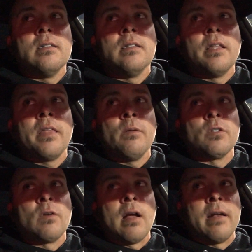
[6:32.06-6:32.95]
The thing
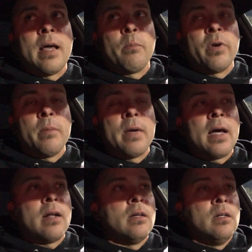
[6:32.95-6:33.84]
was ground down pretty
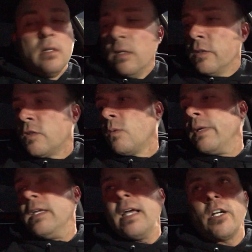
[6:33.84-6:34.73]
bad. So
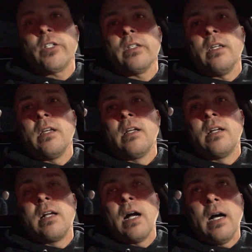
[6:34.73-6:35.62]
we actually
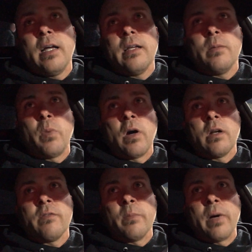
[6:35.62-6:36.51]
cut
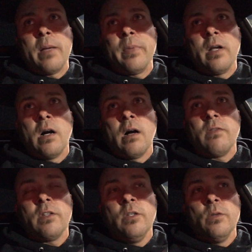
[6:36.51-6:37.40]
part of the piping
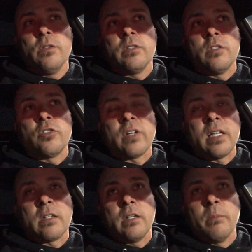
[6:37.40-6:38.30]
off, used the
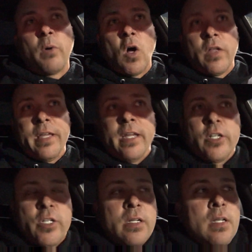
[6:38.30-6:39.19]
trailer ball
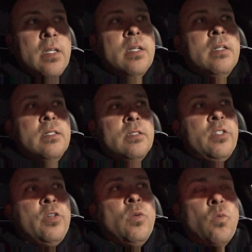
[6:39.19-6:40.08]
hitch
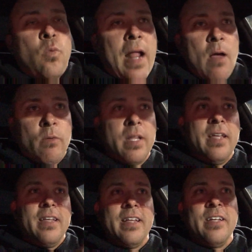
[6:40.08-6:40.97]
to round
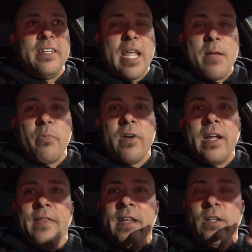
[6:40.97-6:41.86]
it and taper
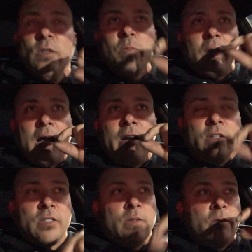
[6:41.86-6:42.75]
it, and then used
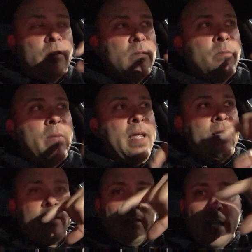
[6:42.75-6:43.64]
pliers to
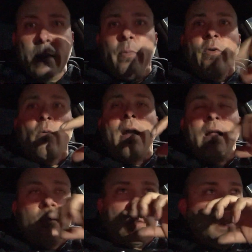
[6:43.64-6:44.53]
make it tapered
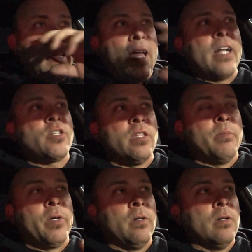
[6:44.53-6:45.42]
around so it would catch in the
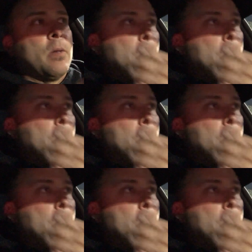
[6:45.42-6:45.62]
boot.